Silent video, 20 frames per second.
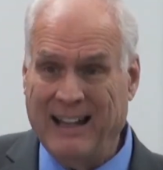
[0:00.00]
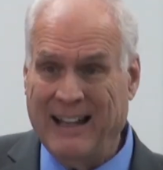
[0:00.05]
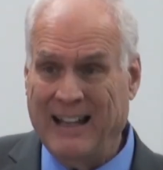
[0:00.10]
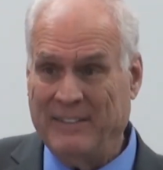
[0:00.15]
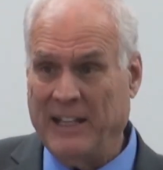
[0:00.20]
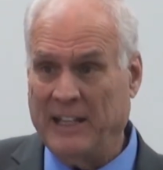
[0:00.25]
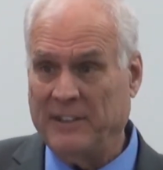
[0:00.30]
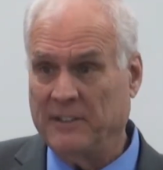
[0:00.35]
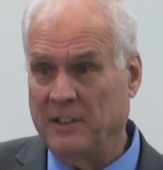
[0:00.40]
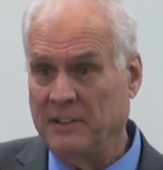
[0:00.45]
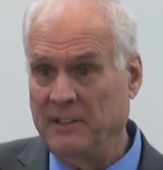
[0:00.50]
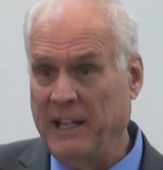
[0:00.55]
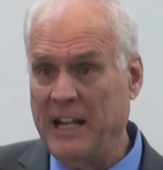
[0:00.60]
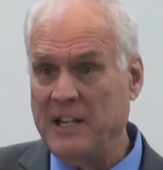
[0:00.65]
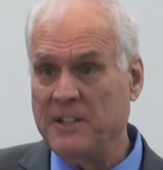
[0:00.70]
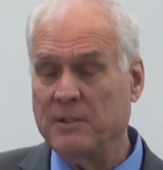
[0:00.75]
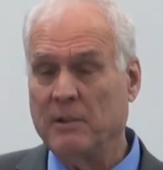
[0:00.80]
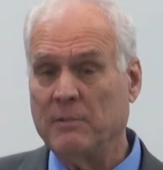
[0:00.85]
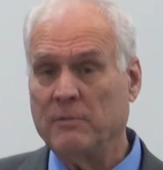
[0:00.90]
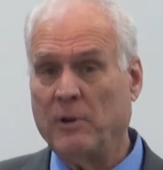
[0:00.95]
that the
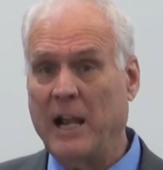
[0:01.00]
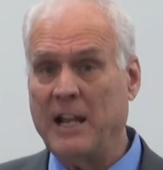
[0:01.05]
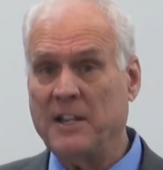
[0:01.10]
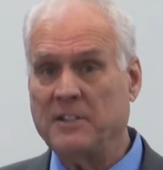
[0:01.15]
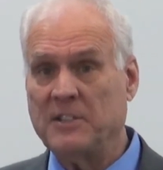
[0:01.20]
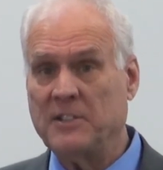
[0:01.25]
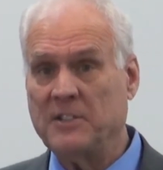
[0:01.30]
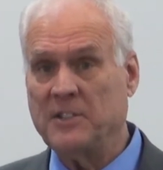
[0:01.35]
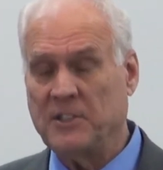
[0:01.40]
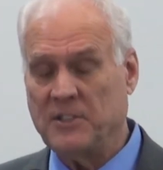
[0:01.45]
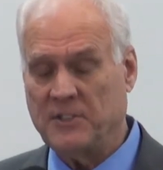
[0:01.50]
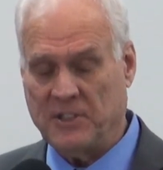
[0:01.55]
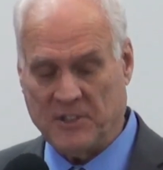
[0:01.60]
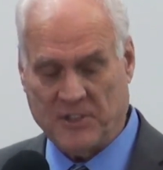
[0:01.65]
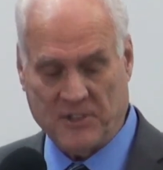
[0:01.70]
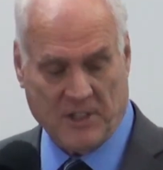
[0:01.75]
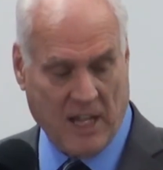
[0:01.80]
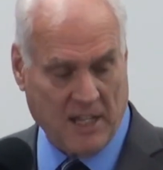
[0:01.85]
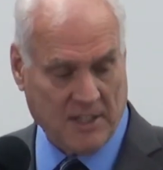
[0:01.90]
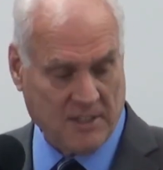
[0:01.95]
nature of righteousness is
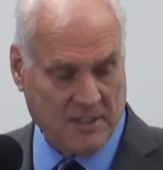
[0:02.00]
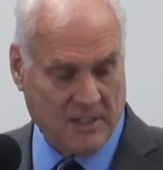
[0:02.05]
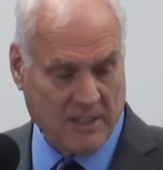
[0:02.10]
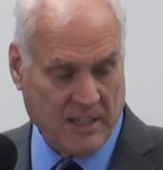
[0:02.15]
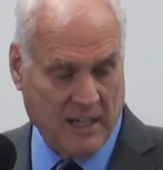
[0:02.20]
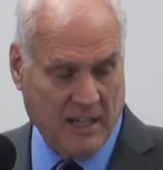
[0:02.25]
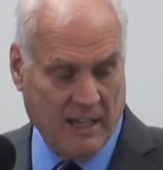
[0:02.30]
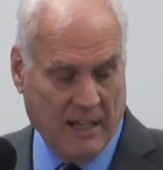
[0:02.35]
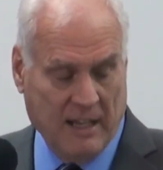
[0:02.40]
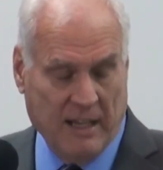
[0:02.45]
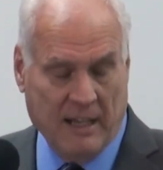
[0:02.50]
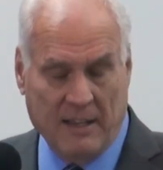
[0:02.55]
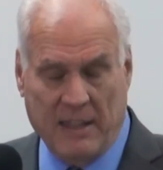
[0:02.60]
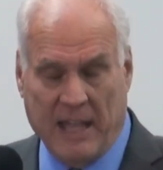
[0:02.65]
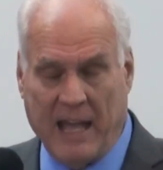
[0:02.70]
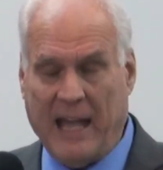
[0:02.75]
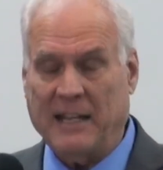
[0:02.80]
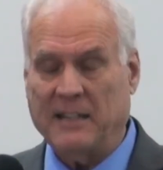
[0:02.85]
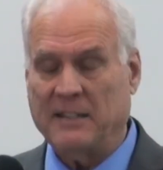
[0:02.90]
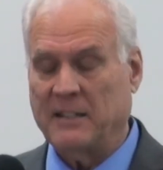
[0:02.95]
such
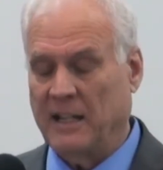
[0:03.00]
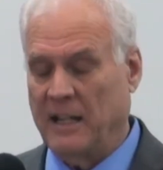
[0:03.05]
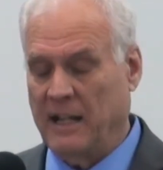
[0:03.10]
that